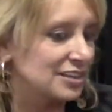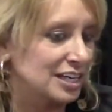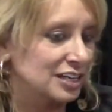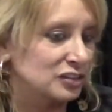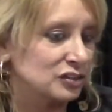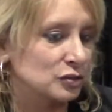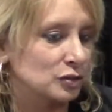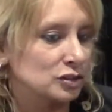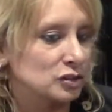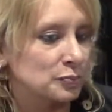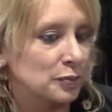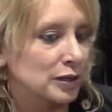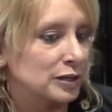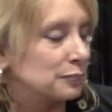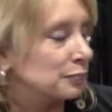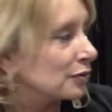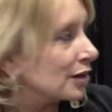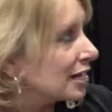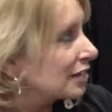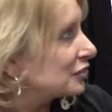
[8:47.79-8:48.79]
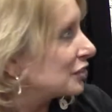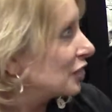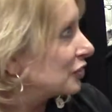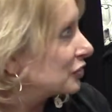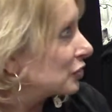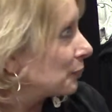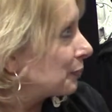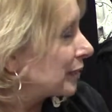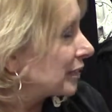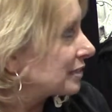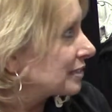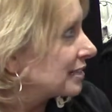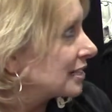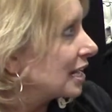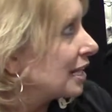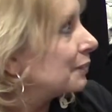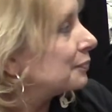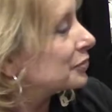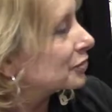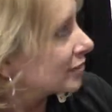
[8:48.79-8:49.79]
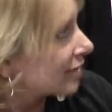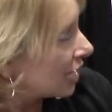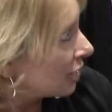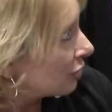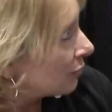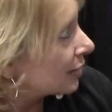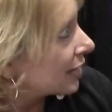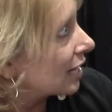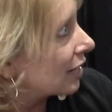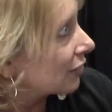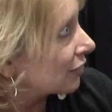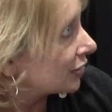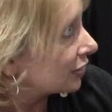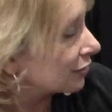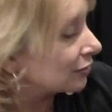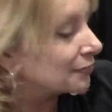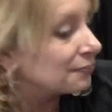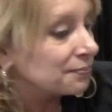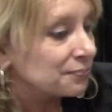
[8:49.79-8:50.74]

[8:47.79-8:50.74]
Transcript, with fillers: and then Source Point Press also picked it up, so that'll be out there.